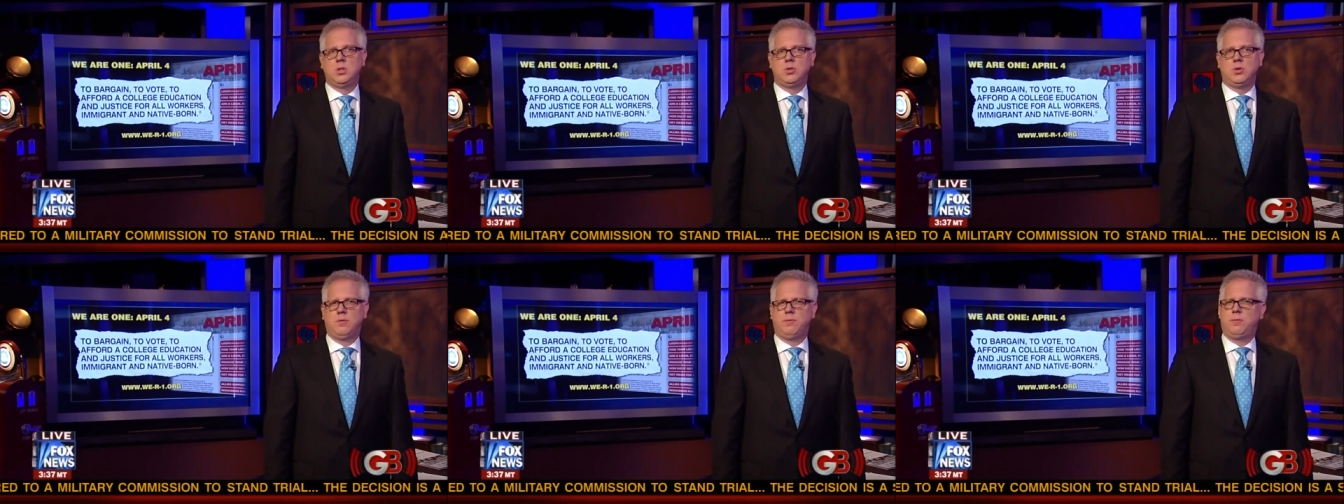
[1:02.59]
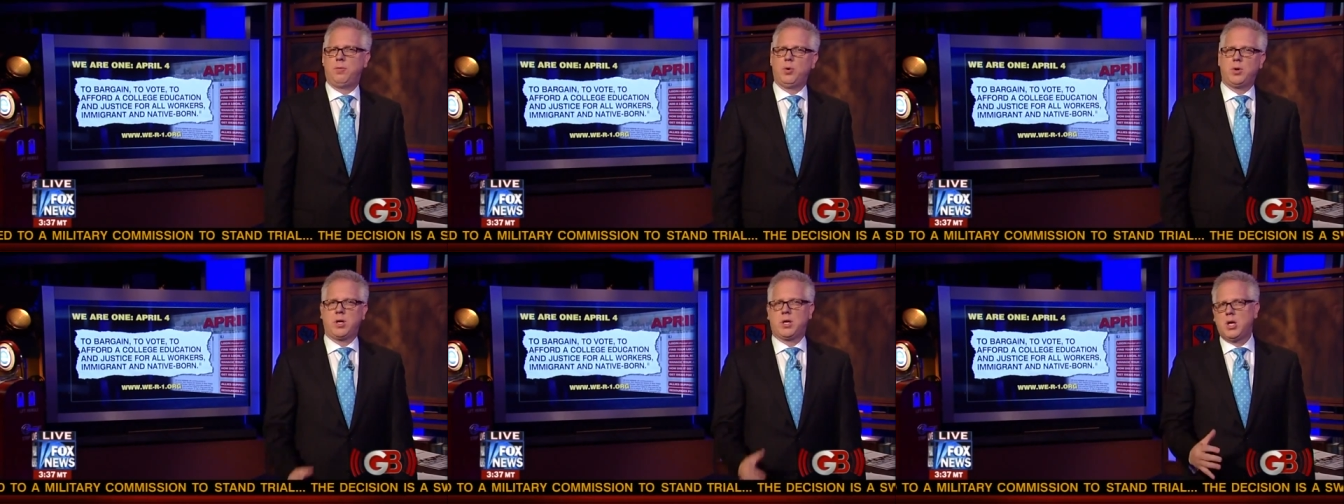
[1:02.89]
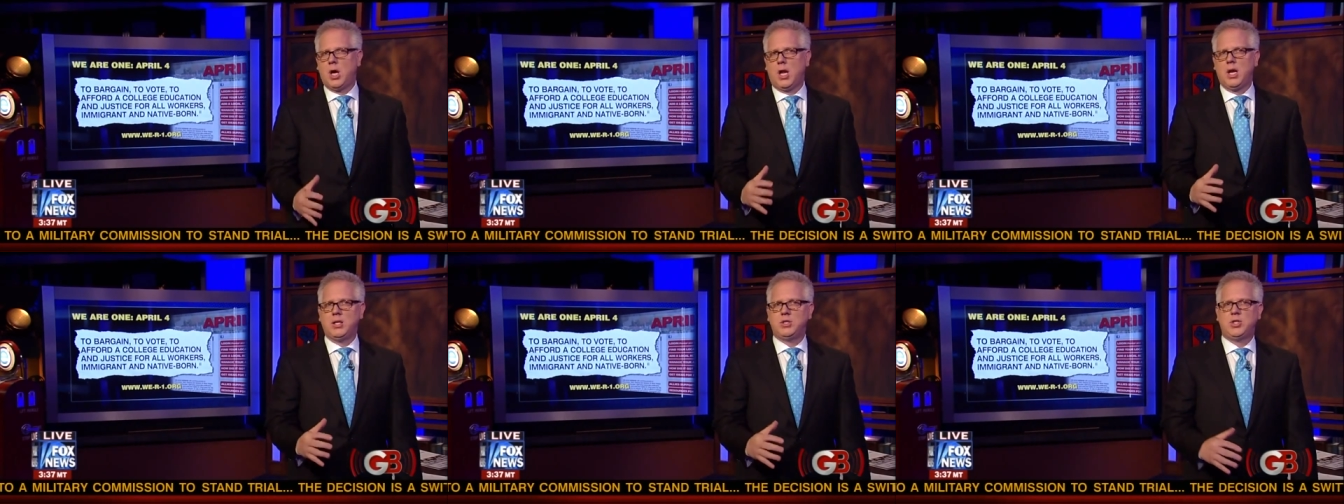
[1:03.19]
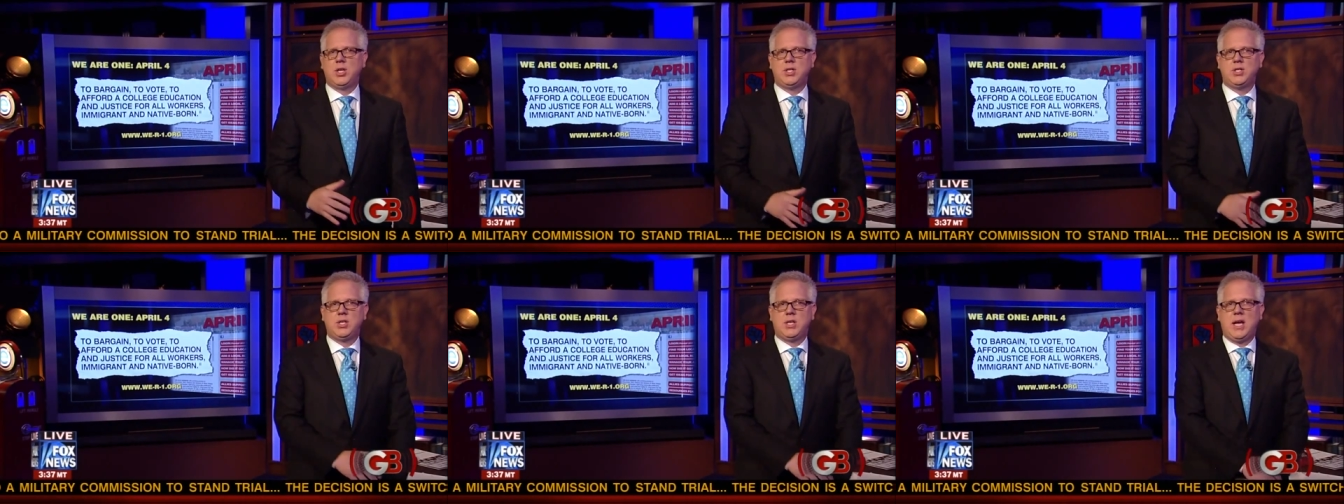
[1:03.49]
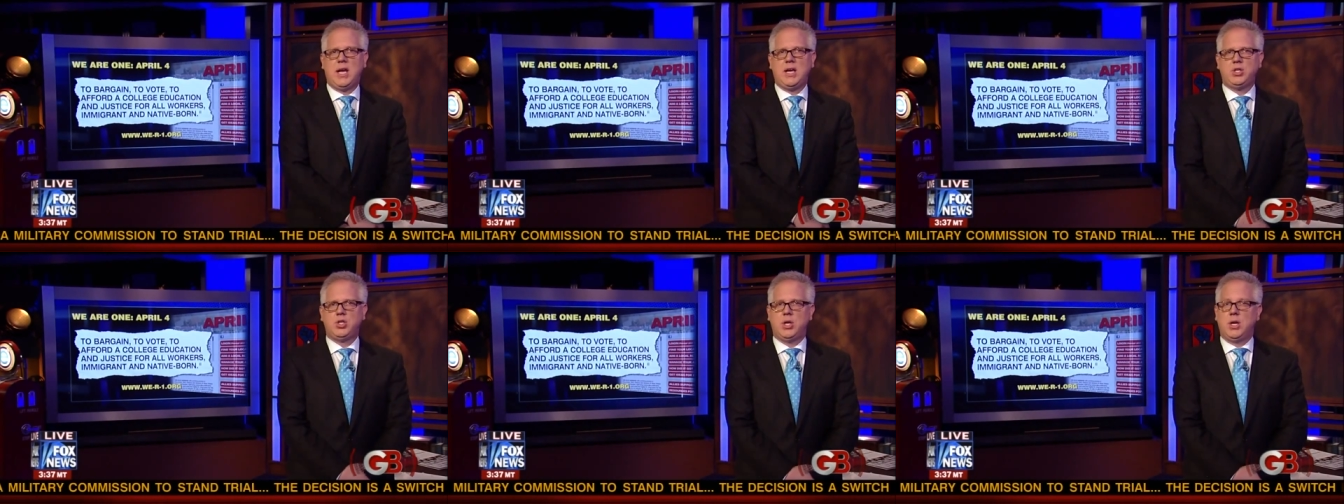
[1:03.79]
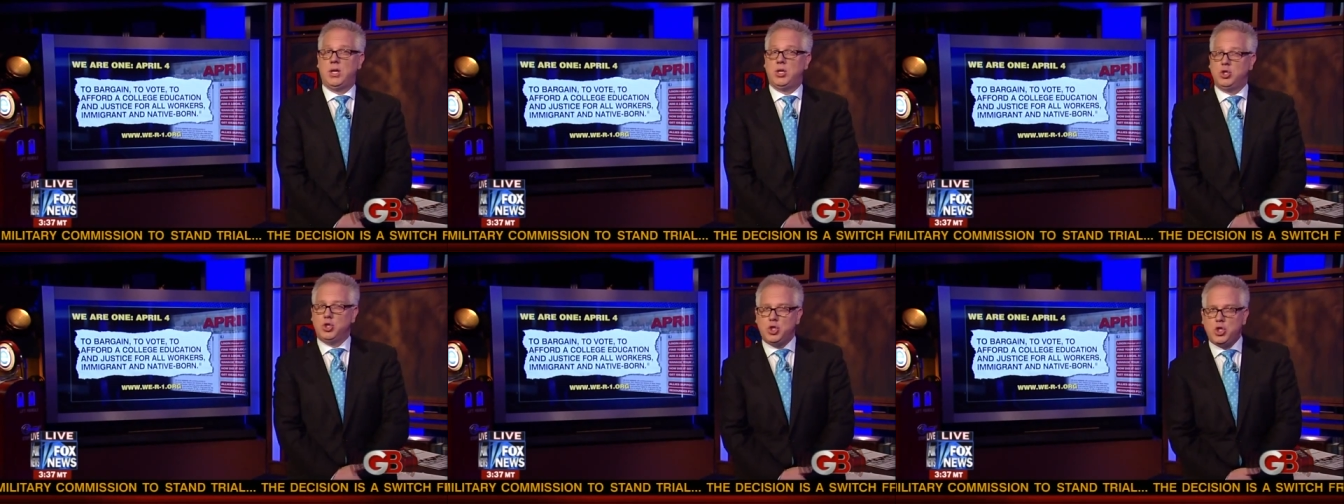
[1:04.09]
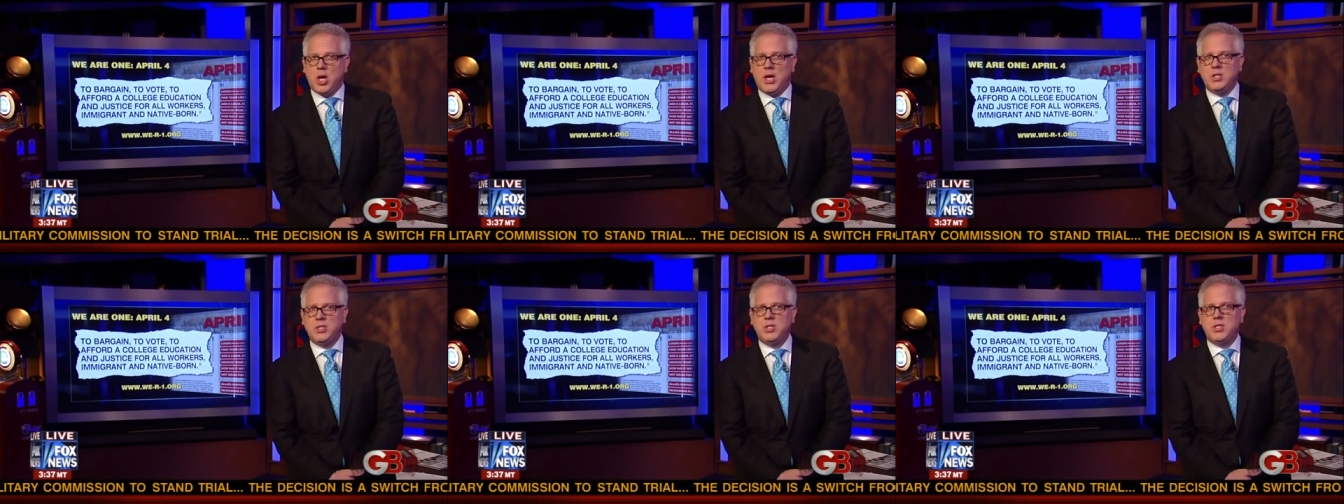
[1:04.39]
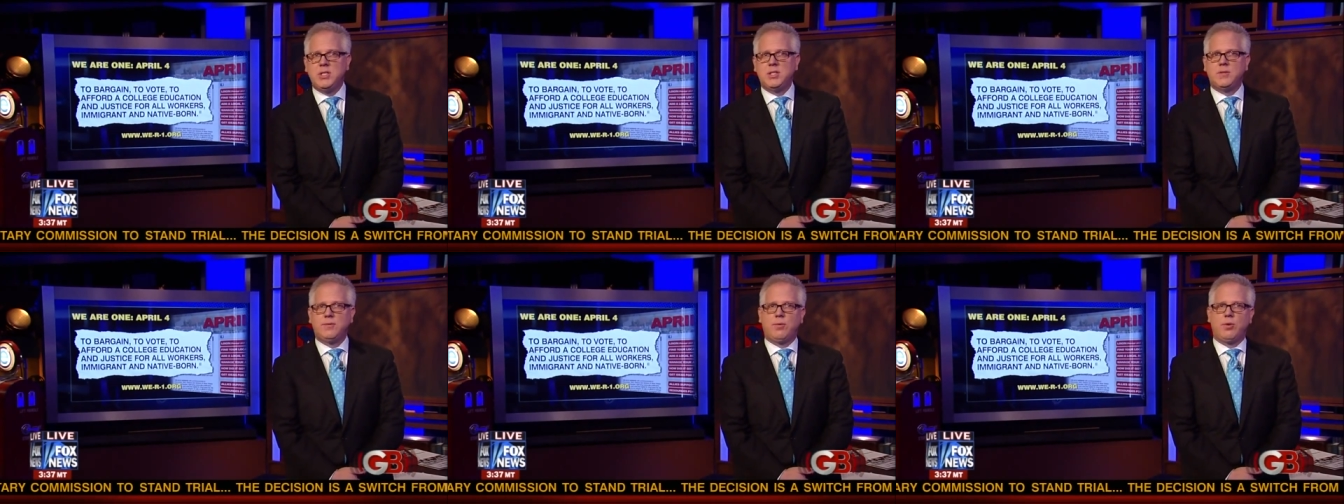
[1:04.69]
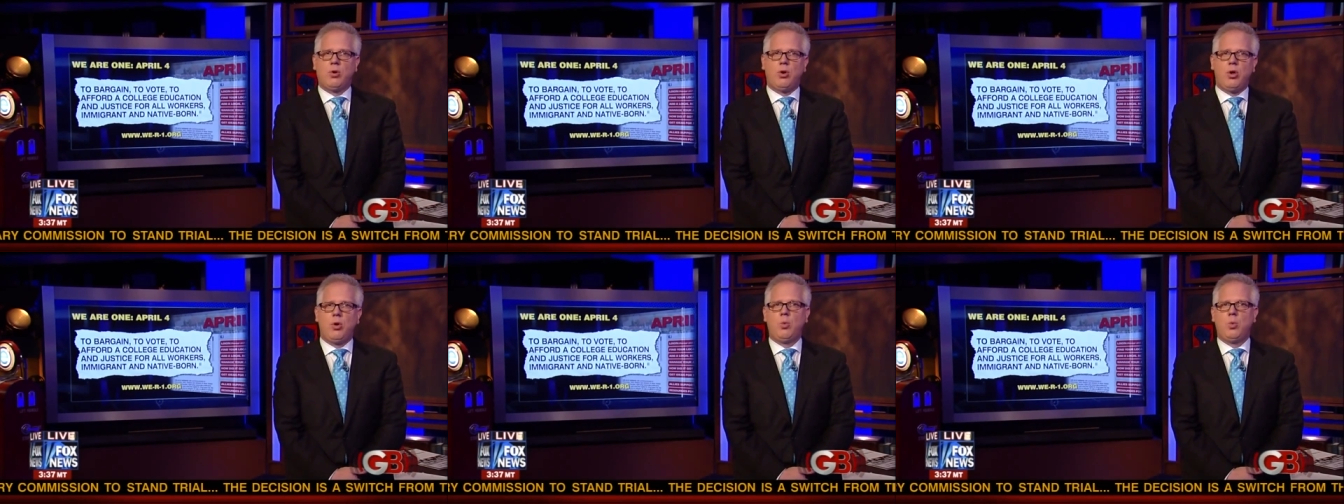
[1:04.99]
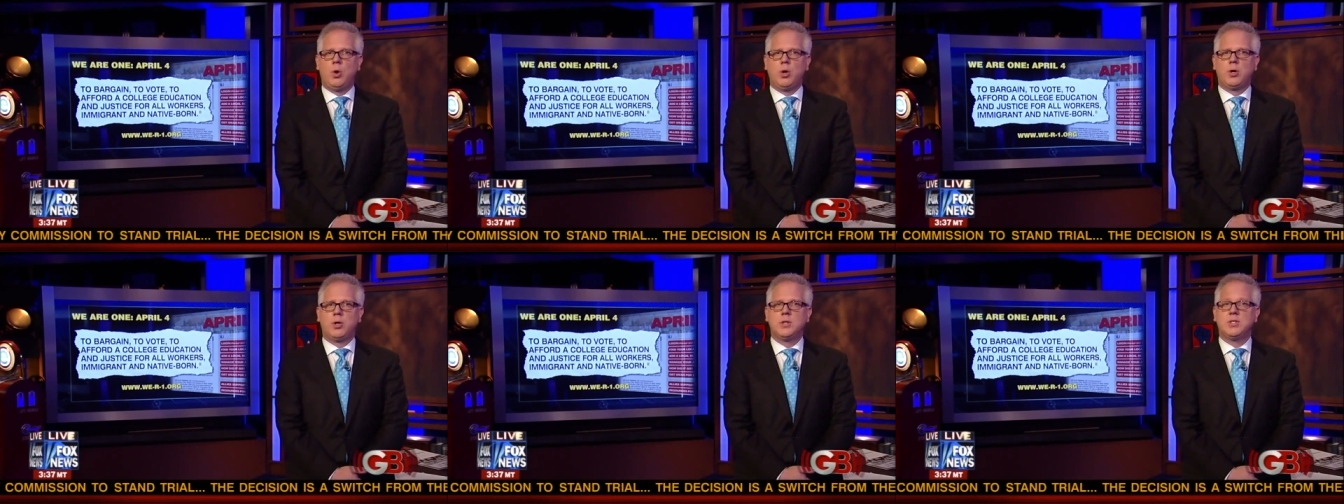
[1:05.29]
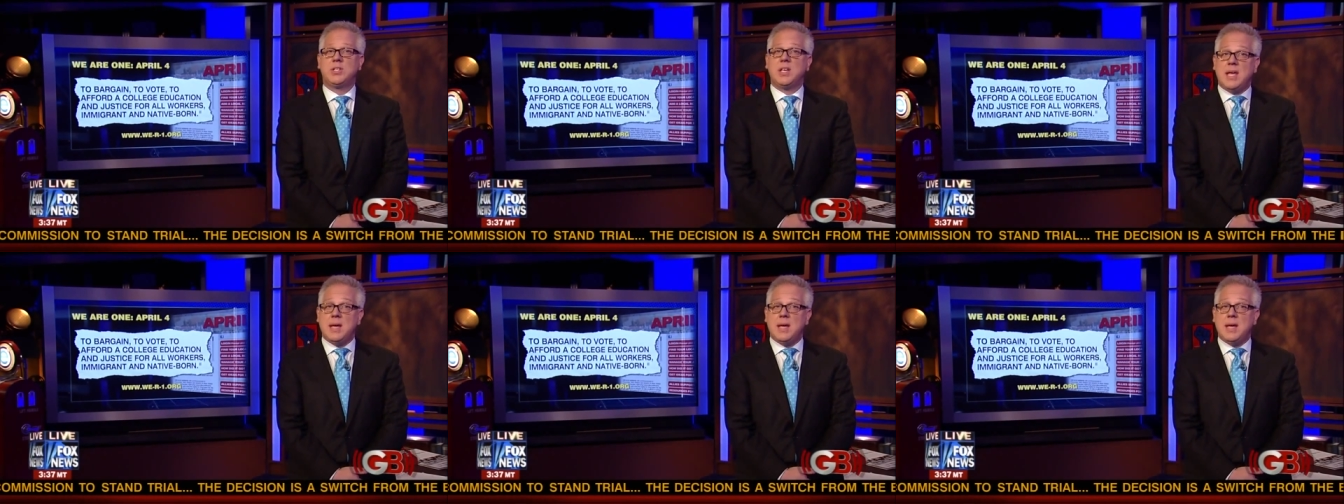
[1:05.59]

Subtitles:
to afford a college education, and justice for all workers,